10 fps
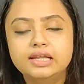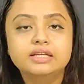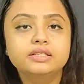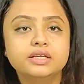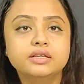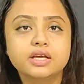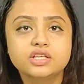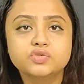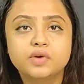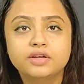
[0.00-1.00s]
LinkedIn
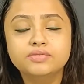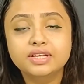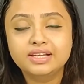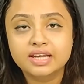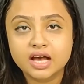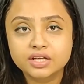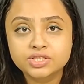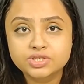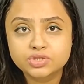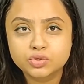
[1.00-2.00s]
is one of the
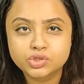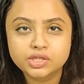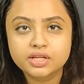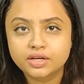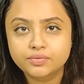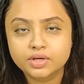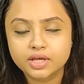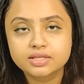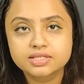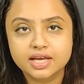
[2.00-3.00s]
largest social
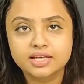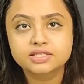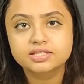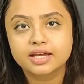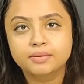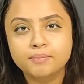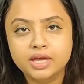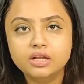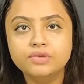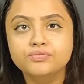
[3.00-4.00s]
networking sites that
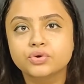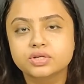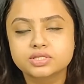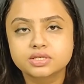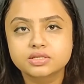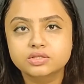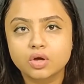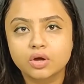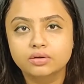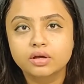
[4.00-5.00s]
mainly focuses
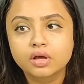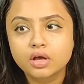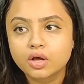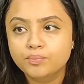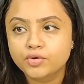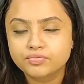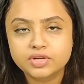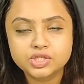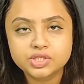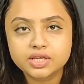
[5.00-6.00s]
on
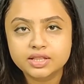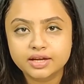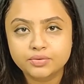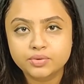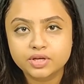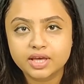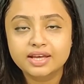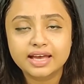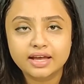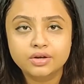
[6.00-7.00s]
professional networking
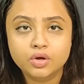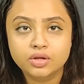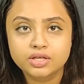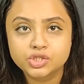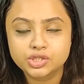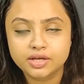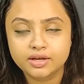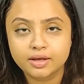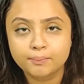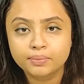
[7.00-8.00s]
and knowledge
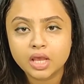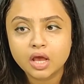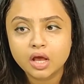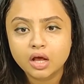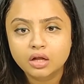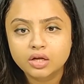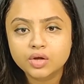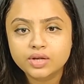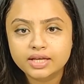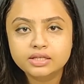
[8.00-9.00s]
sharing.
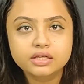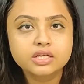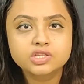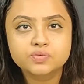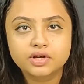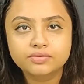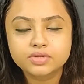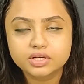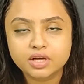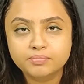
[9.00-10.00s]
Now, LinkedIn is one of
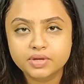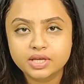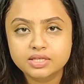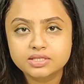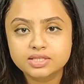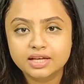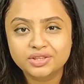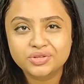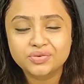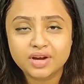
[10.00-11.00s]
the companies
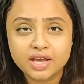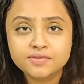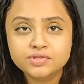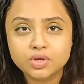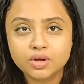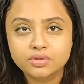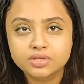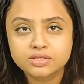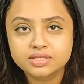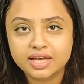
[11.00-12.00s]
that thrives on
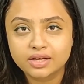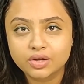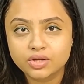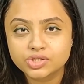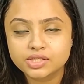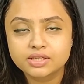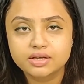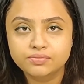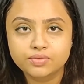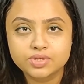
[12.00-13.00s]
the psychological
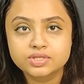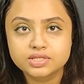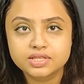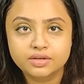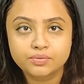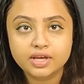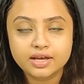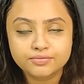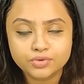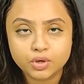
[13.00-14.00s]
influences that we
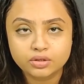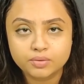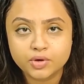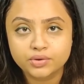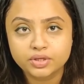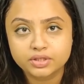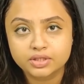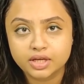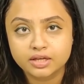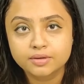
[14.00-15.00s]
have talked about
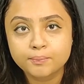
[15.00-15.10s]
earlier.